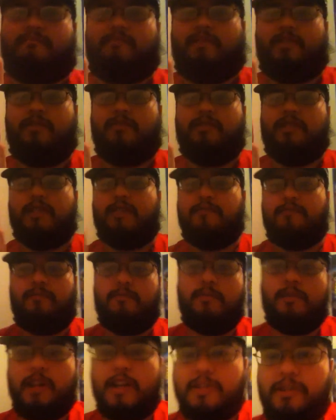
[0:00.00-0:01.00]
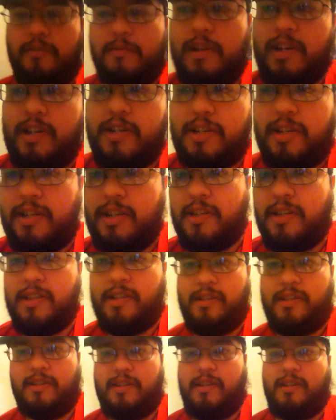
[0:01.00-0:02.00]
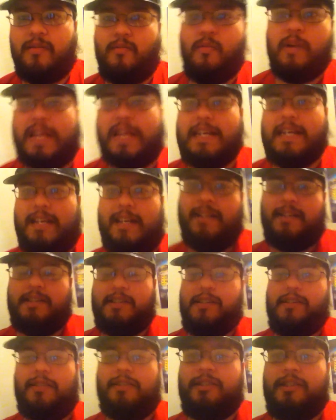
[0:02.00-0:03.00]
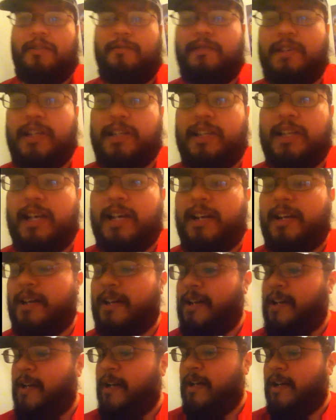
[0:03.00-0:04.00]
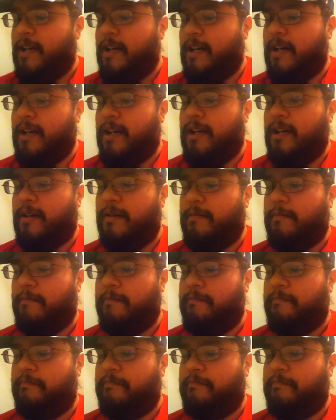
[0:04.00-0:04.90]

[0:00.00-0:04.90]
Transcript: usually from graduations, weddings, stuff like that. Um,